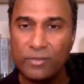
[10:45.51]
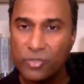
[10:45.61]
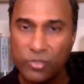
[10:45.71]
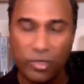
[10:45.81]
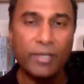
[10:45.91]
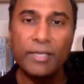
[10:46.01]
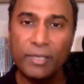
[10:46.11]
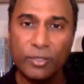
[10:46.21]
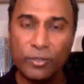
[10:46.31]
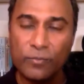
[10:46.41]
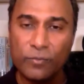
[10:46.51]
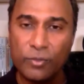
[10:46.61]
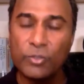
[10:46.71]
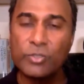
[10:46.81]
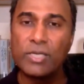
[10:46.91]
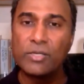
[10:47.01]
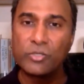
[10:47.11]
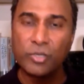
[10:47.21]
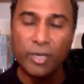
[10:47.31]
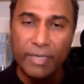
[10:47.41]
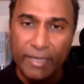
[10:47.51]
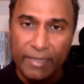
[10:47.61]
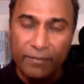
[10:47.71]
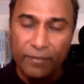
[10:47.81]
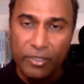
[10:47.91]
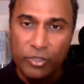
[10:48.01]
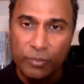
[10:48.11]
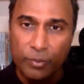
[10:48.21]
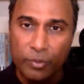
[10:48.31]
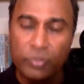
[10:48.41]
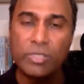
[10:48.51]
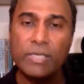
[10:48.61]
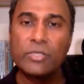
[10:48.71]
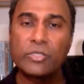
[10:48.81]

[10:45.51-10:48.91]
Start eating good foods, start eating the vegetables,